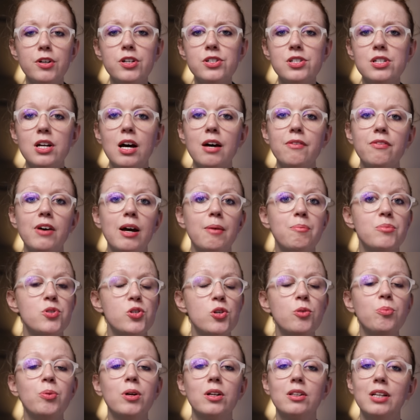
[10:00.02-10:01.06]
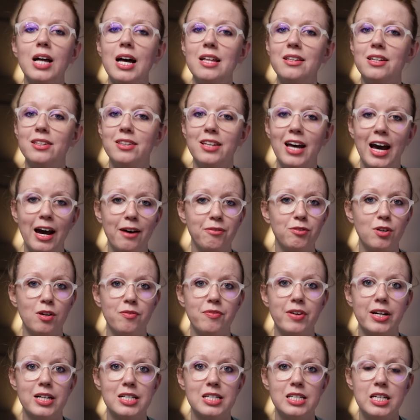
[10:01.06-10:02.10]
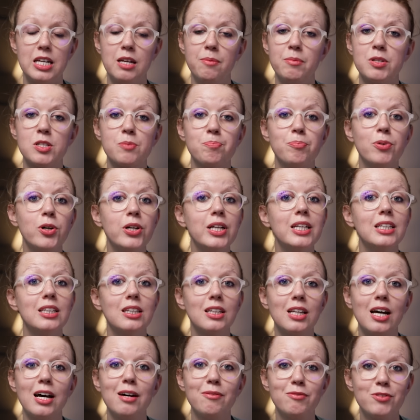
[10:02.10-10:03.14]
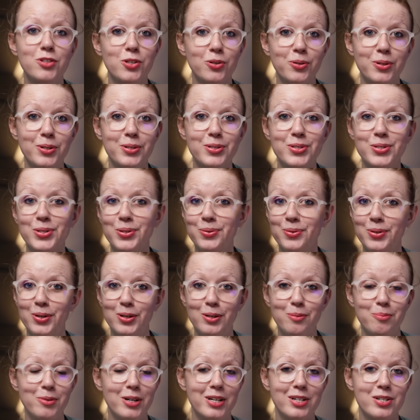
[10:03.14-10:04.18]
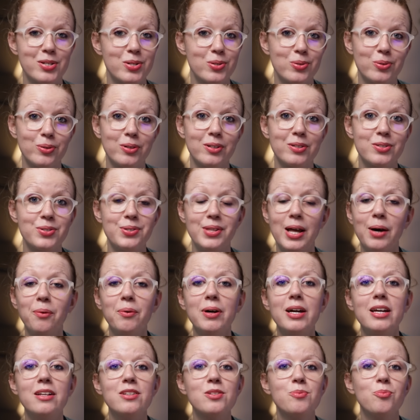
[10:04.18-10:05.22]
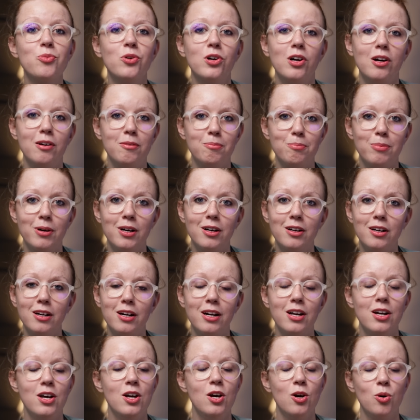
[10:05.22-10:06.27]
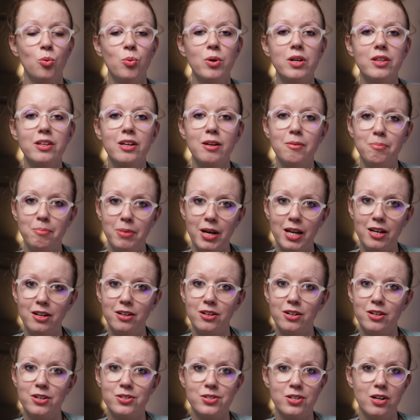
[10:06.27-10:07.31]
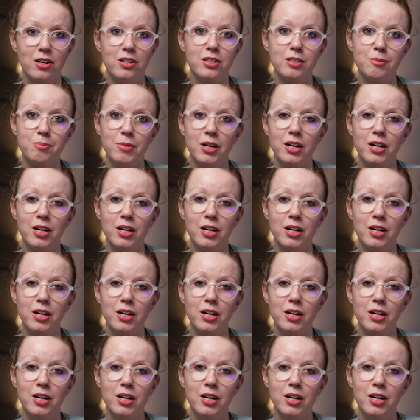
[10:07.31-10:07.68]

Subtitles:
First off, I'm super glad that the After Effects team is putting love towards the Rotobrush tool, so that way it's more on par with competitors on the